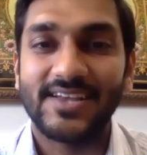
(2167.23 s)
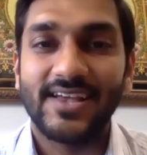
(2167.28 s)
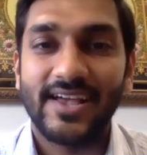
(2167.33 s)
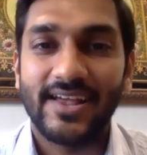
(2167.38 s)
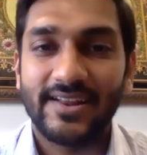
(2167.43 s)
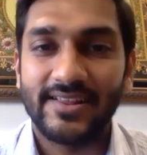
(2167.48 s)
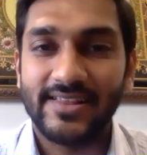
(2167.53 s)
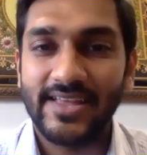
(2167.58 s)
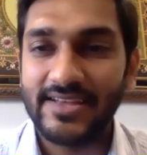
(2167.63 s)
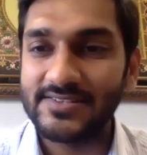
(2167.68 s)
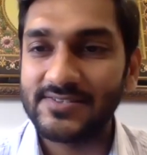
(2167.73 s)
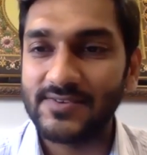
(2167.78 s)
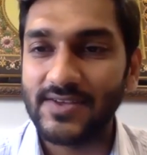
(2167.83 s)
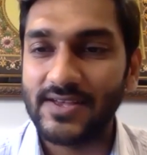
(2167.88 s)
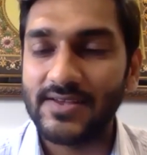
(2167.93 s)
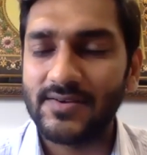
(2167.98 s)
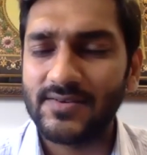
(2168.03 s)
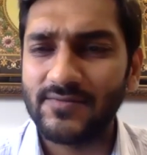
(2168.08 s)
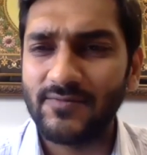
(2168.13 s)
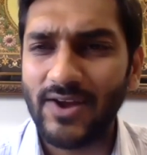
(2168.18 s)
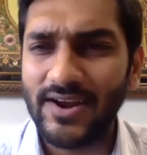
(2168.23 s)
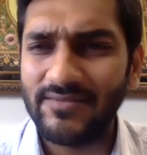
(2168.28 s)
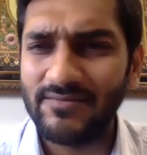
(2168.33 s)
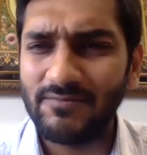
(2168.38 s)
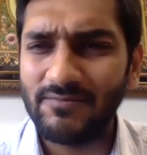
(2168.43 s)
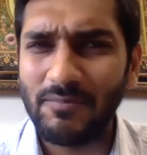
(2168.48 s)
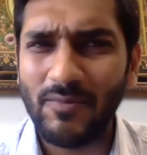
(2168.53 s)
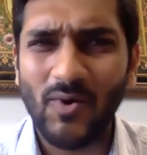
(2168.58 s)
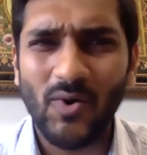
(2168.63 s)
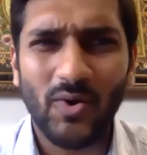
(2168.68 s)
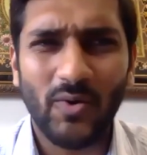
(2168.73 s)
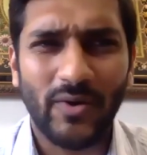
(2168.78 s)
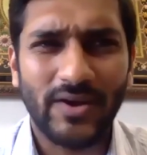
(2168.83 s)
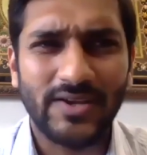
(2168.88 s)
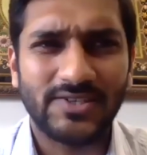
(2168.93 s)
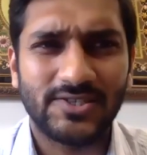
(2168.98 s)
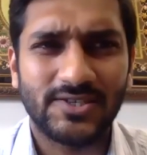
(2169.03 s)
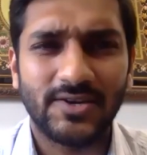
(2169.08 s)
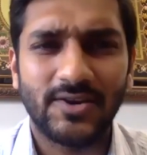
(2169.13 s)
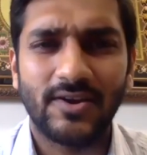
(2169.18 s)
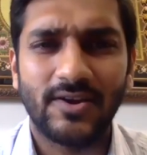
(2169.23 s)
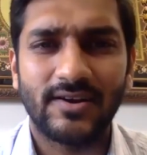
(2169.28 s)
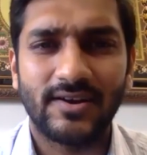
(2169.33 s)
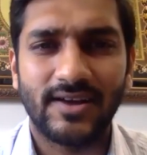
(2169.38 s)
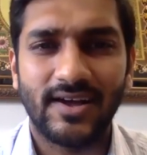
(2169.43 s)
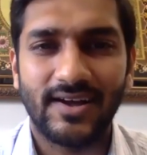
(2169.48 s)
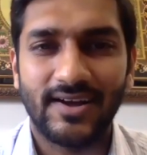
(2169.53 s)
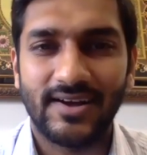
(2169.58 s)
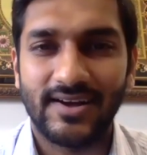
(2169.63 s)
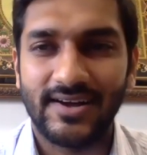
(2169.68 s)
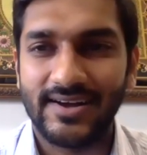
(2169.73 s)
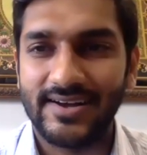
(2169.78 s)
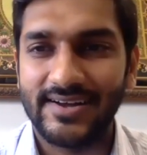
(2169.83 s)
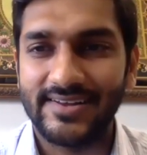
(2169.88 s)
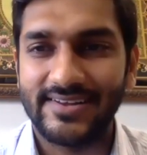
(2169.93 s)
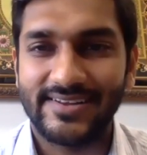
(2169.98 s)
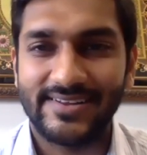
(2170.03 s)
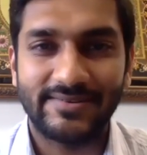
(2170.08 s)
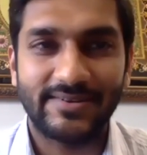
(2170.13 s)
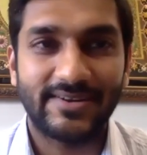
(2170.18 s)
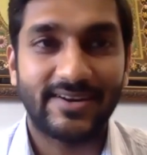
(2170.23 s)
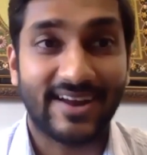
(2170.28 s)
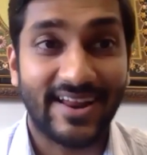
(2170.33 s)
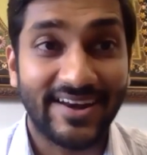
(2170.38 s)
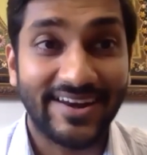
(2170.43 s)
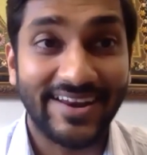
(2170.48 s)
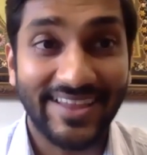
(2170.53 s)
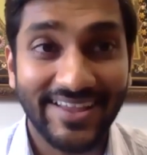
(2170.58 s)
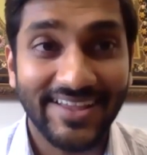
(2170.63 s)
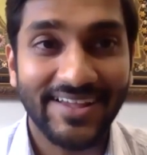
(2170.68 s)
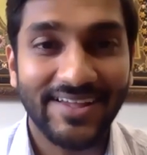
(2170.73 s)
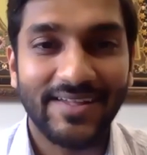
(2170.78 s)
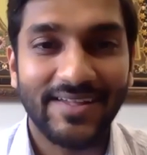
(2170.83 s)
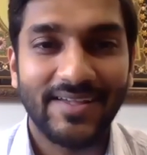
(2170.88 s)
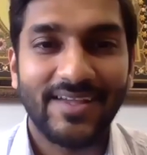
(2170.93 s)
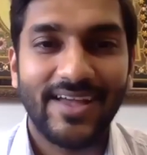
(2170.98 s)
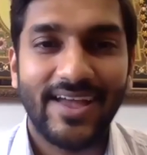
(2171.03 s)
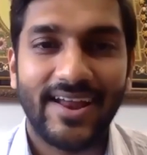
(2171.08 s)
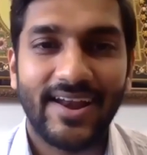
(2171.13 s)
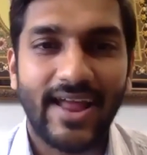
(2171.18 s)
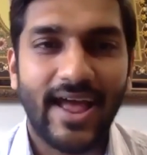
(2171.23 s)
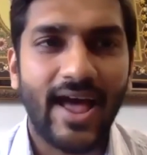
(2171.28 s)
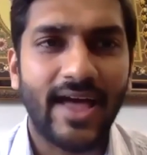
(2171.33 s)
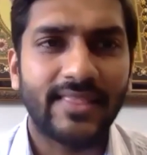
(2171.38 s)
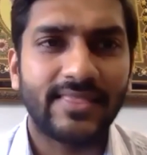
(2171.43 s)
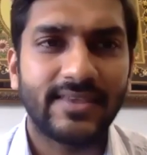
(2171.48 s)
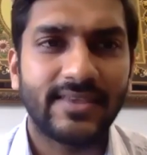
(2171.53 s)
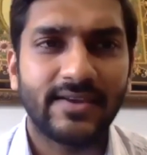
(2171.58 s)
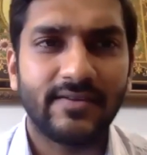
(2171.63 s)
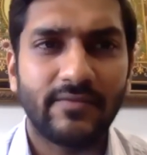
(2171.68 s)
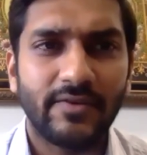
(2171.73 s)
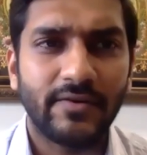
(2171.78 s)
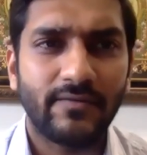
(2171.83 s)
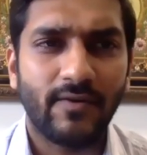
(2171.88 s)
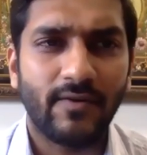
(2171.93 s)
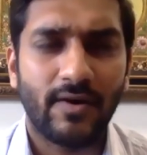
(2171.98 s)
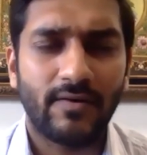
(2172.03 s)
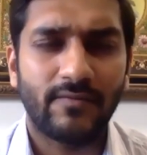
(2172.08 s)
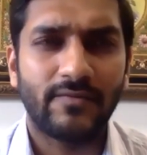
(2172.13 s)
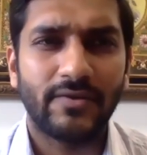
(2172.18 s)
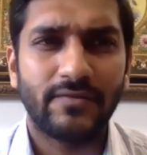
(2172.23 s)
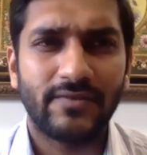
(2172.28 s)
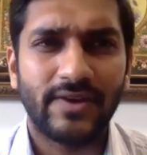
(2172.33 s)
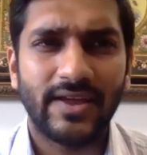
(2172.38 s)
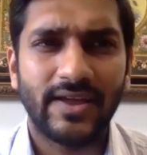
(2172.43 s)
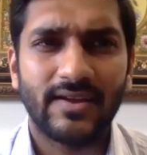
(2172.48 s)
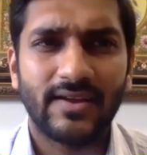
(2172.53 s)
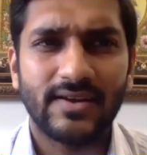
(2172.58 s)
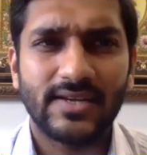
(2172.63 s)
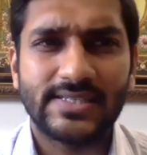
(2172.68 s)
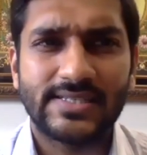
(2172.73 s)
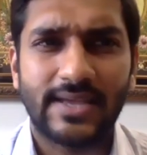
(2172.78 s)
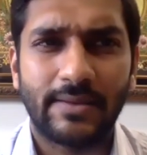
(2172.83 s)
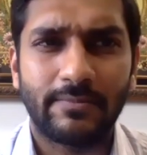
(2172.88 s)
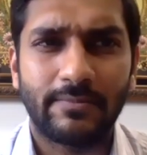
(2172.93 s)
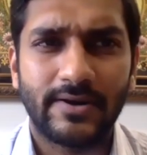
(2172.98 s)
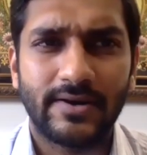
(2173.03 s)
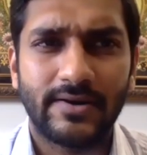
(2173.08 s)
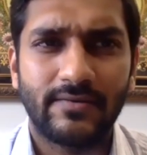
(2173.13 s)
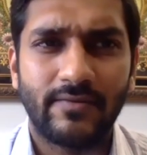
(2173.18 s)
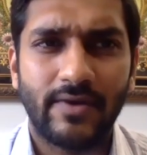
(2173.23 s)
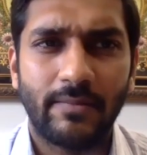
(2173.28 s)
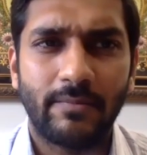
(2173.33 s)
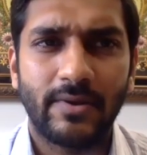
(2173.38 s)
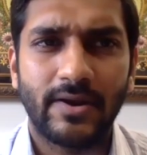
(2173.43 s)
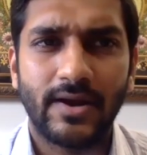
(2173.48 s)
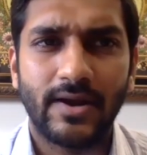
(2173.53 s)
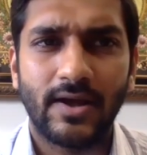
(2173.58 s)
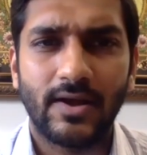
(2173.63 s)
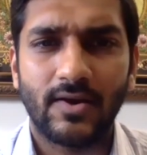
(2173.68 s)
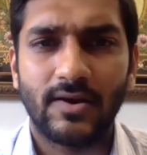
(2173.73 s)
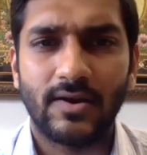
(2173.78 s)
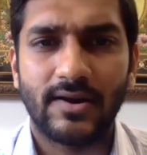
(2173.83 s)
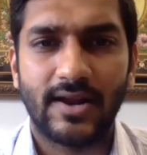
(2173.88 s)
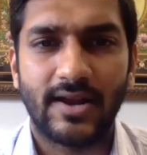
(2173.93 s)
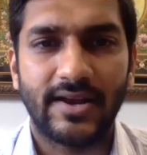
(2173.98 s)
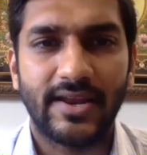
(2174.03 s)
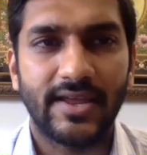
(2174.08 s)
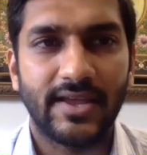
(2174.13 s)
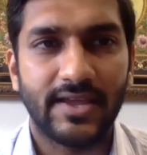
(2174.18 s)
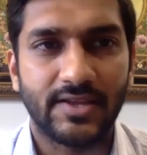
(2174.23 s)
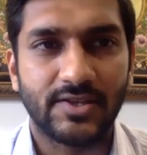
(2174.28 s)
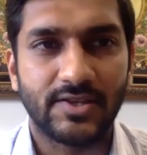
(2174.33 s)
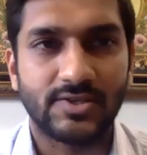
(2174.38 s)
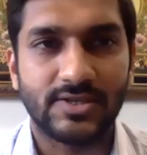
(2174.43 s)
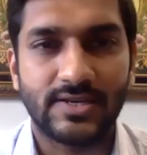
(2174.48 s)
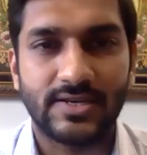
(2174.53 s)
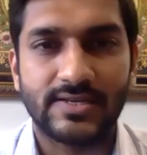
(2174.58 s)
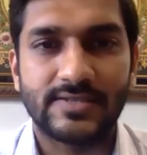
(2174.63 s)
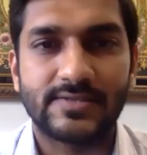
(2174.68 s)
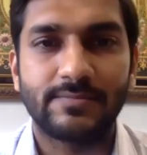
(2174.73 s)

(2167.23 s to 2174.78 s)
And there's one more question on running, and I think we've taken a separate webinar on running injuries.